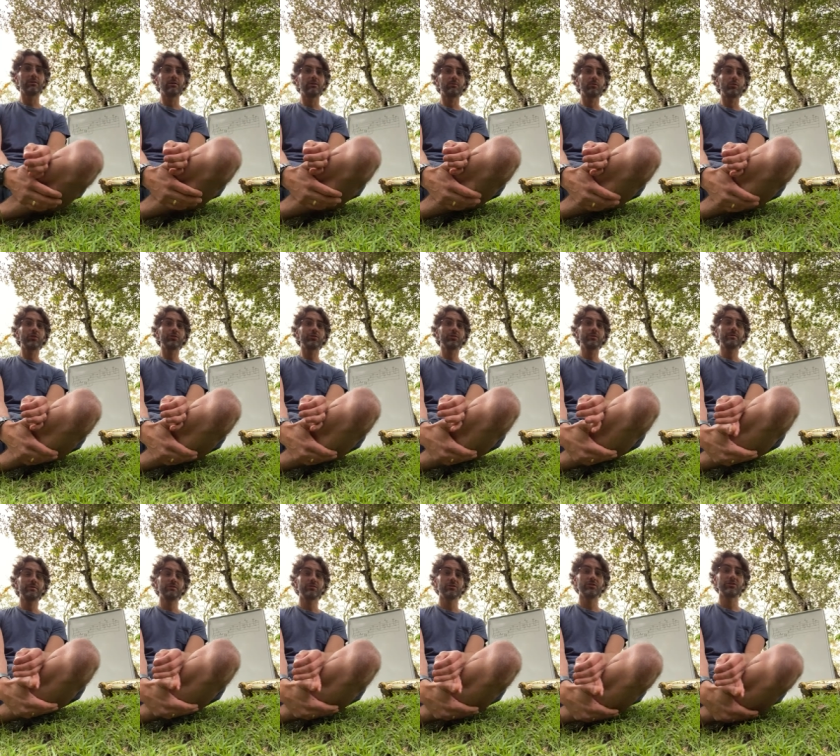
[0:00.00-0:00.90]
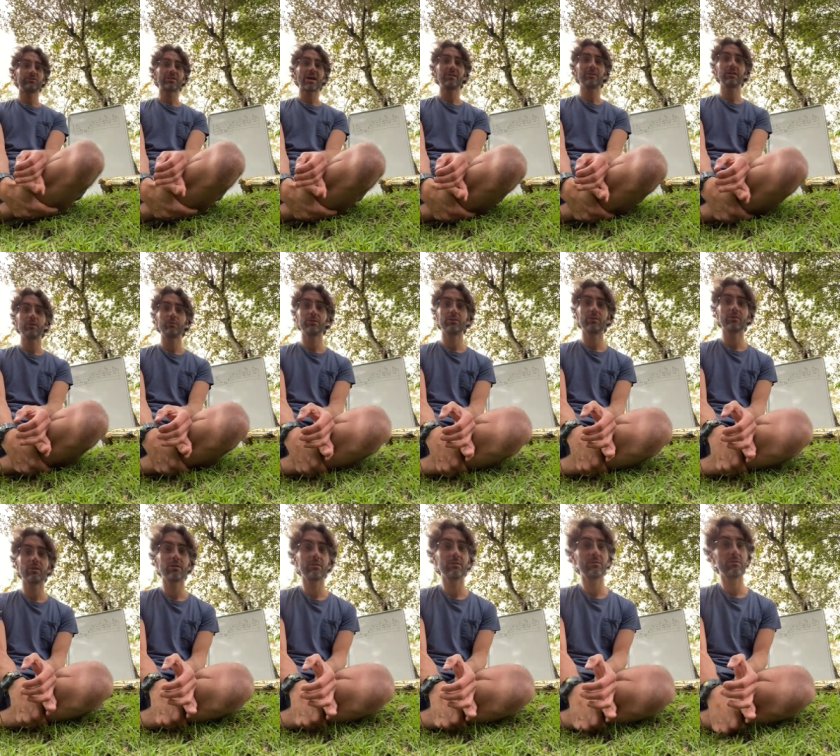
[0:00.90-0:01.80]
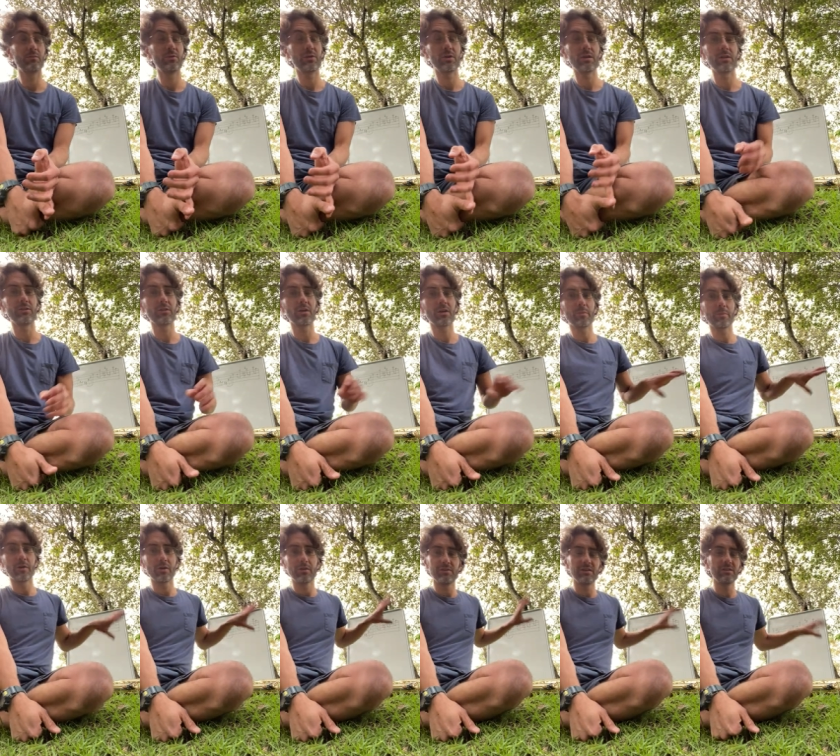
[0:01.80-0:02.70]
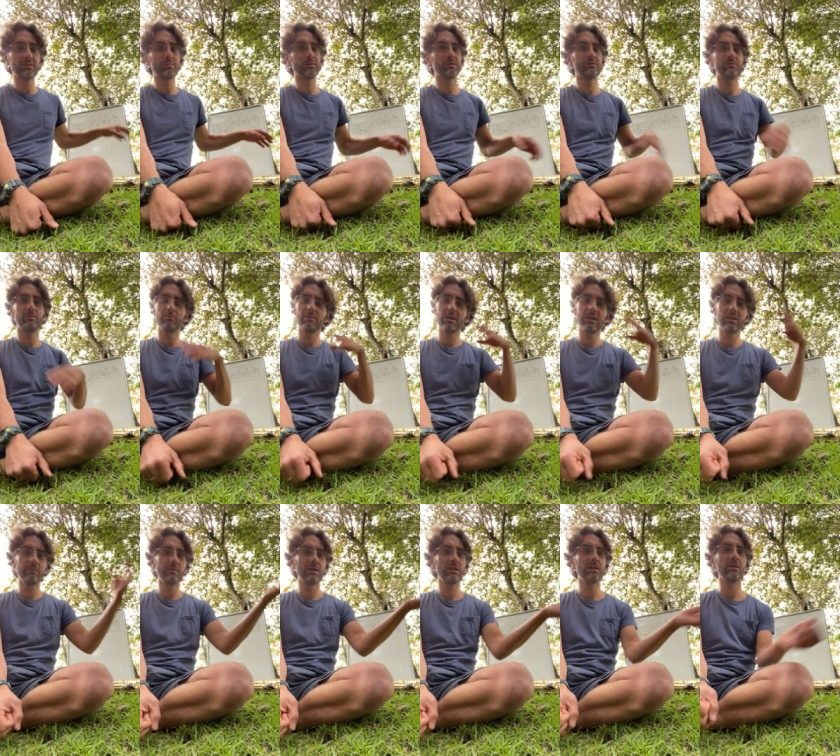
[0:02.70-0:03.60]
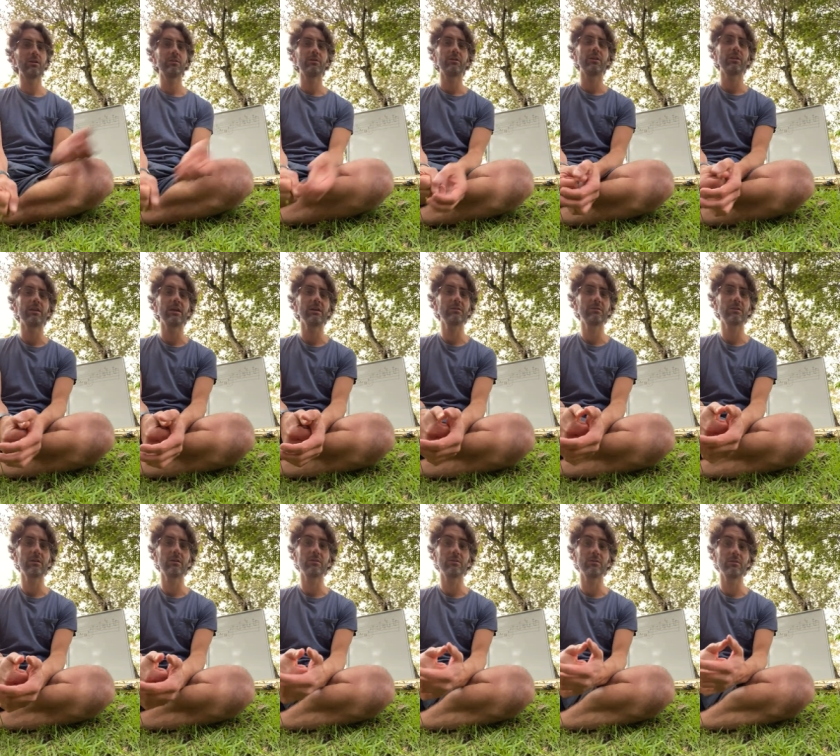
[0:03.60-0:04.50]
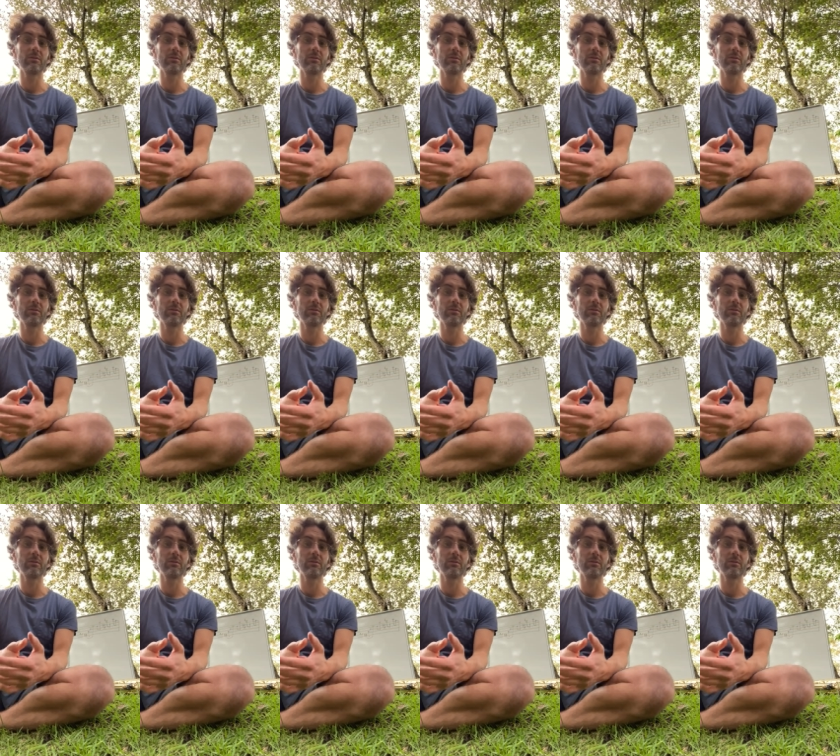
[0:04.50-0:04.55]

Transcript: the worship is on Saturday we're gonna we're gonna talk about this plus many many other things that